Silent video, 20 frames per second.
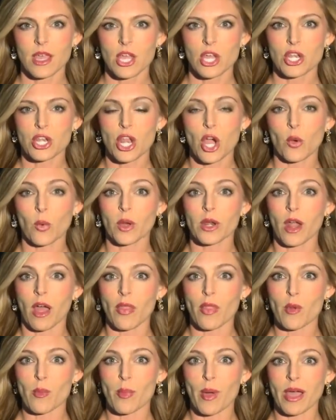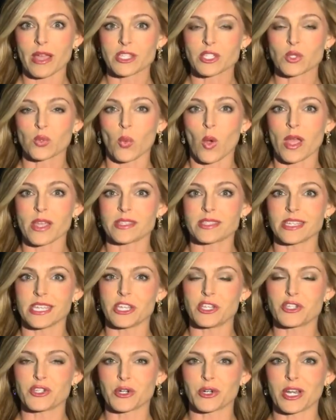No one on the bus was
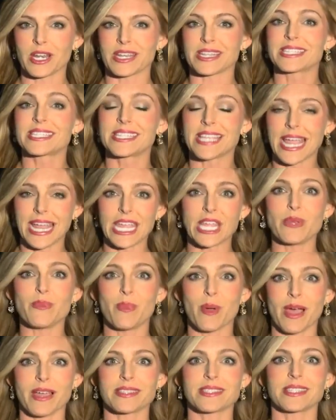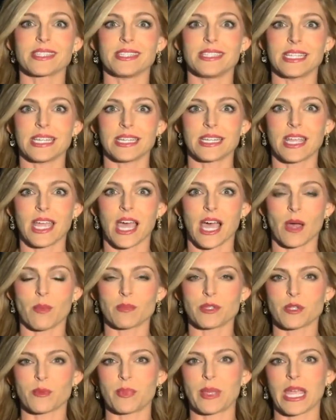injured, and a second bus did come
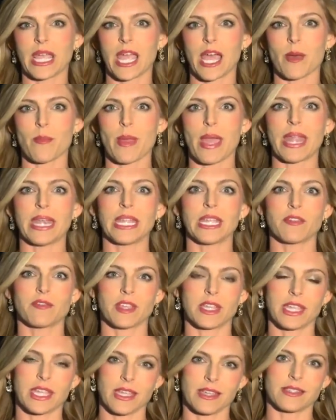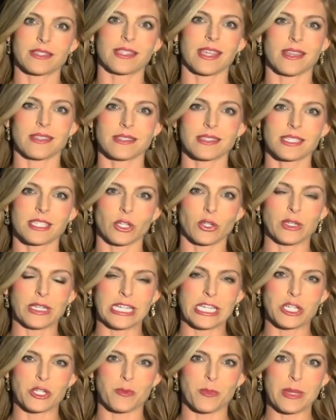to pick up any of the kids that still
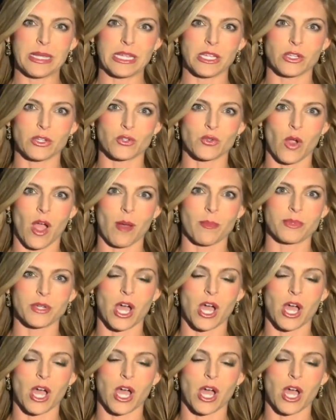needed to be dropped